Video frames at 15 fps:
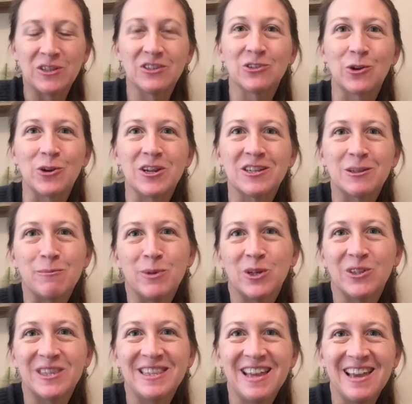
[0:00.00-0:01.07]
starting to
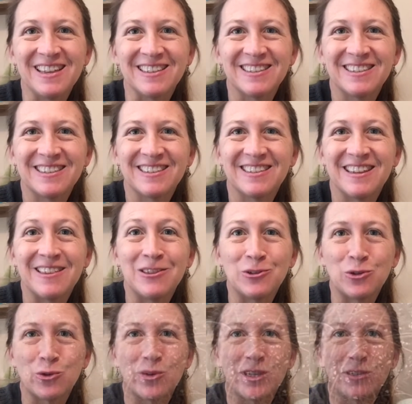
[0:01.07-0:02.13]
build nests in the trees